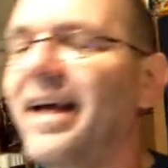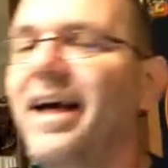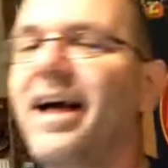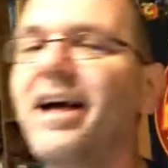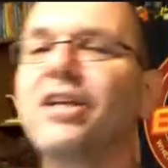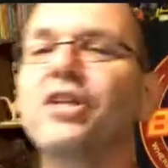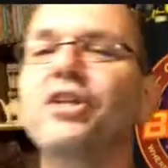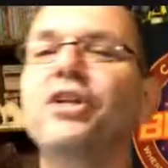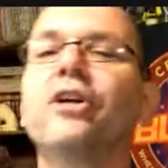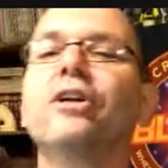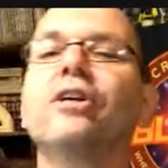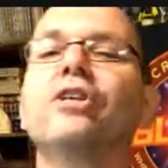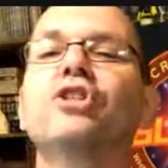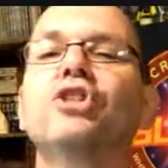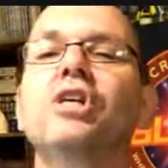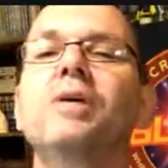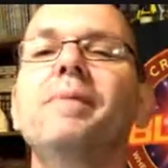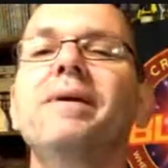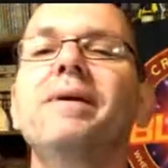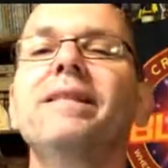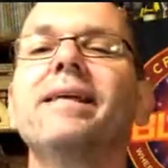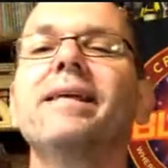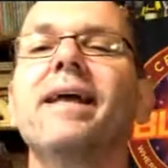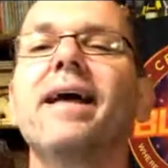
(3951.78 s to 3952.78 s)
X, you're
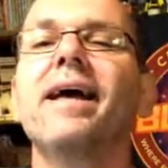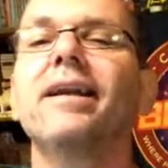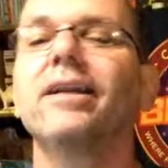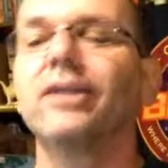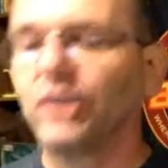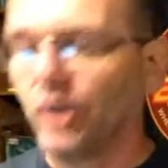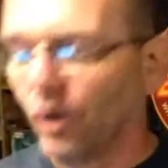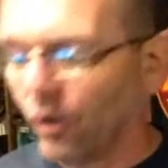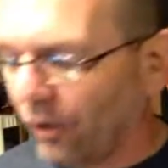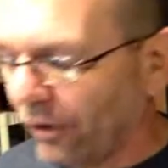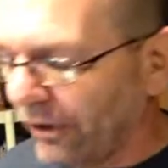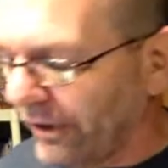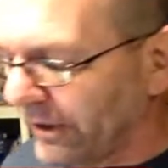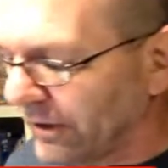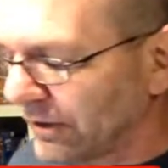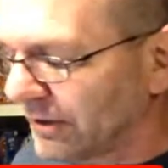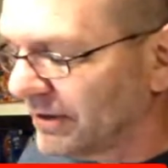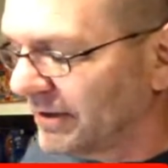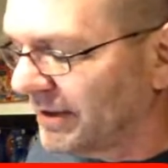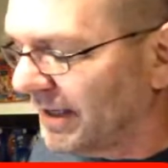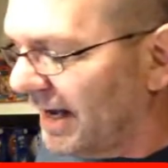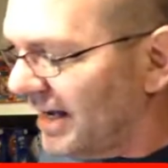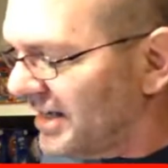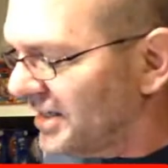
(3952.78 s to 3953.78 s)
assuming that
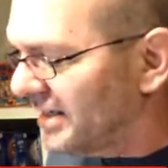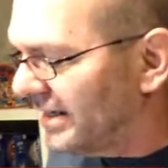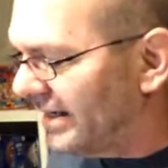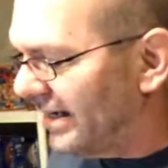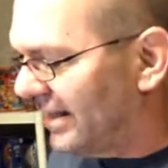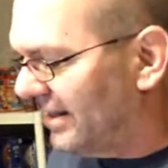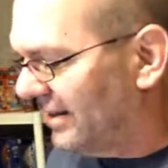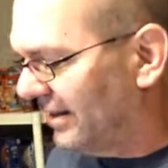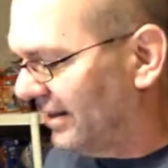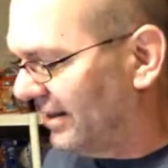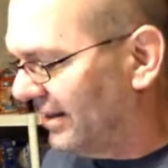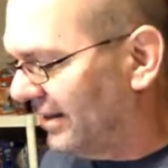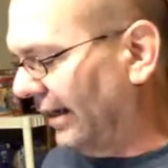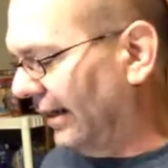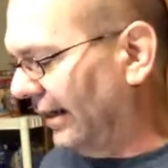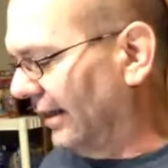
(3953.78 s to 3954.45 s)
editorial does anything.